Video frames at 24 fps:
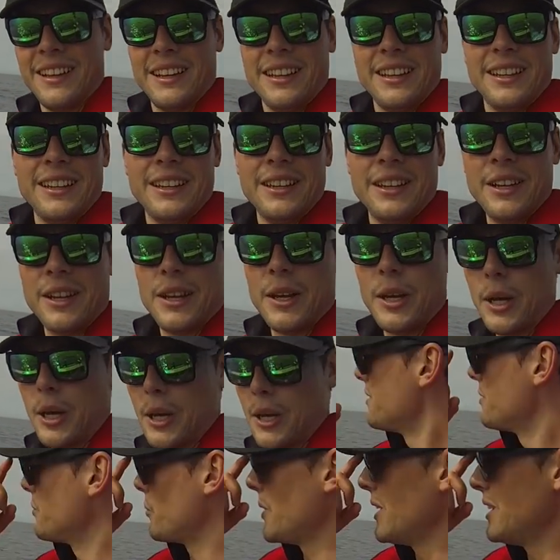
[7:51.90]
Beautiful day.
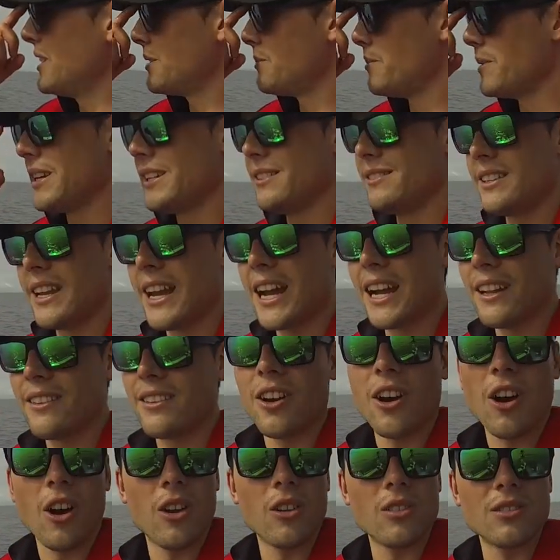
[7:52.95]
Wind's been down the
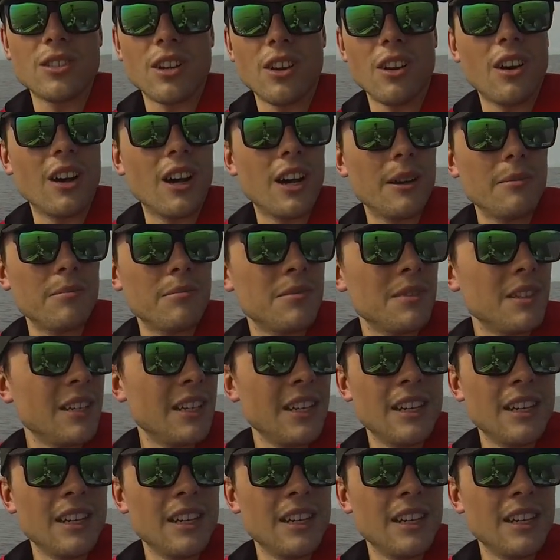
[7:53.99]
whole time.